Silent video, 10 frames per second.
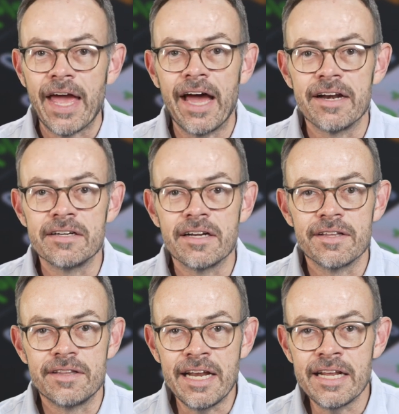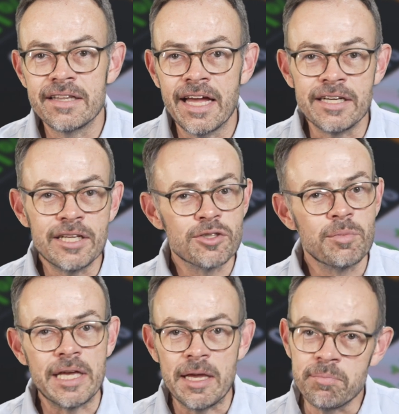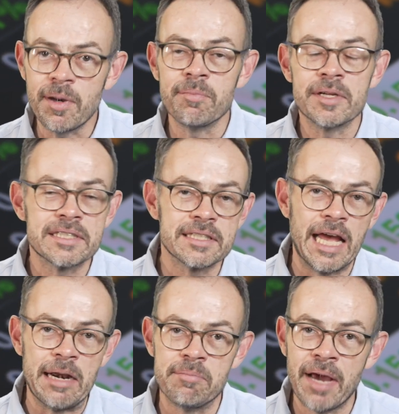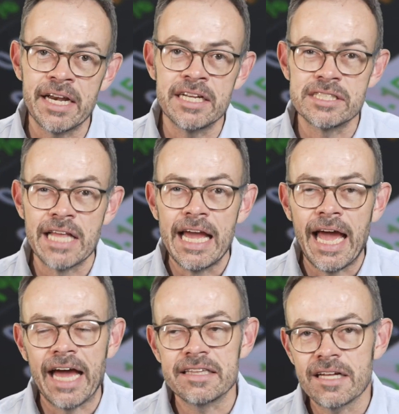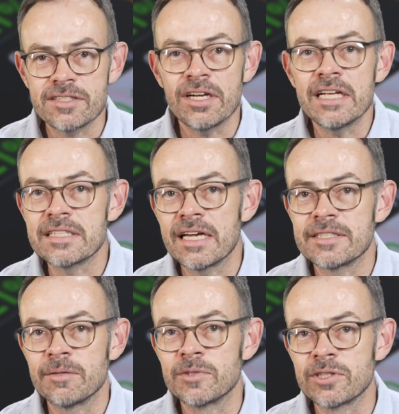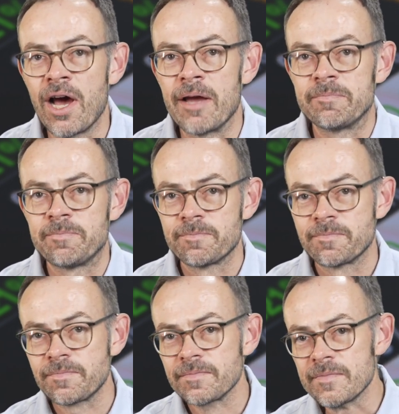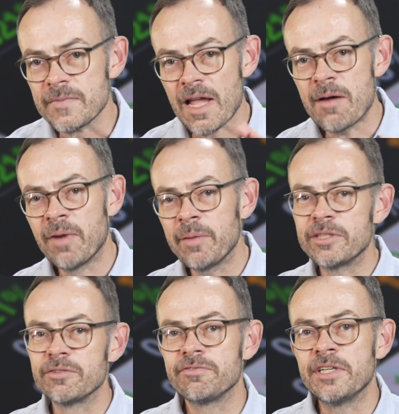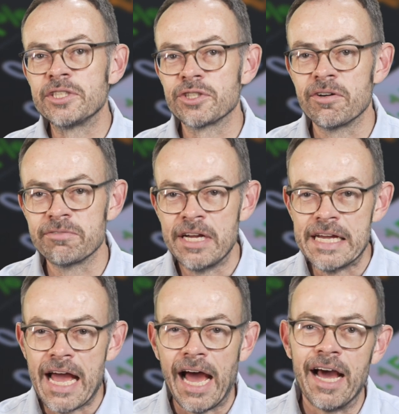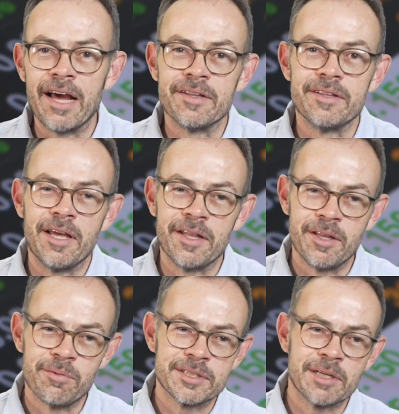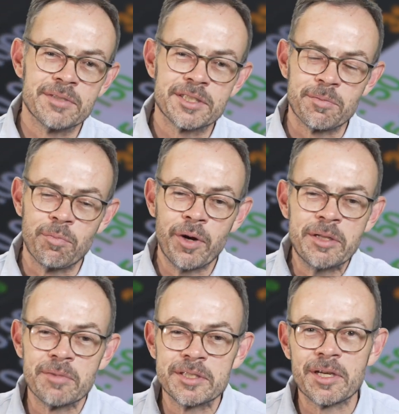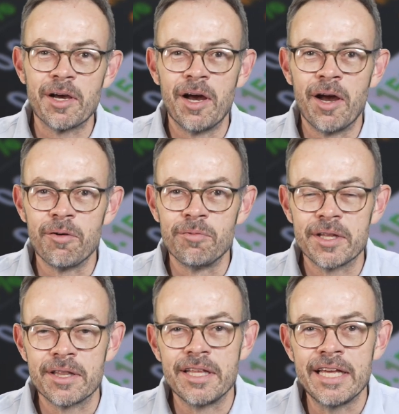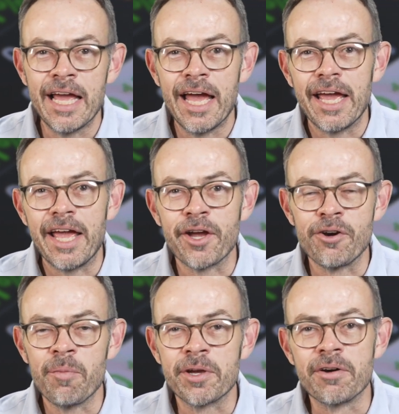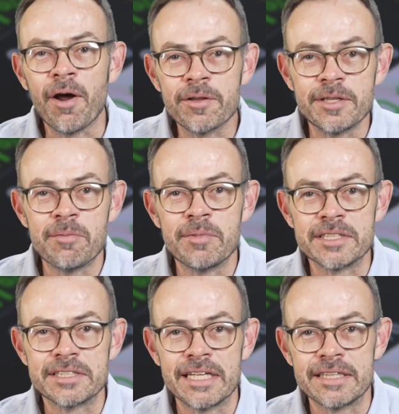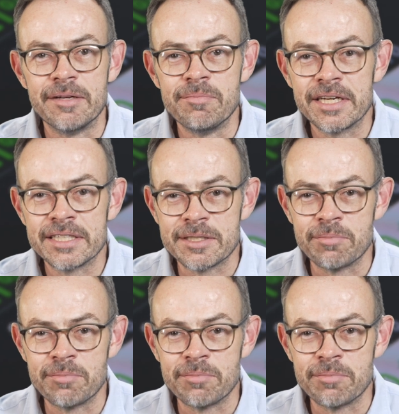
and then they need to be implemented and managed, and that's going to take some time. Maybe to finish off, there was some disappointment with the economic growth numbers that the minister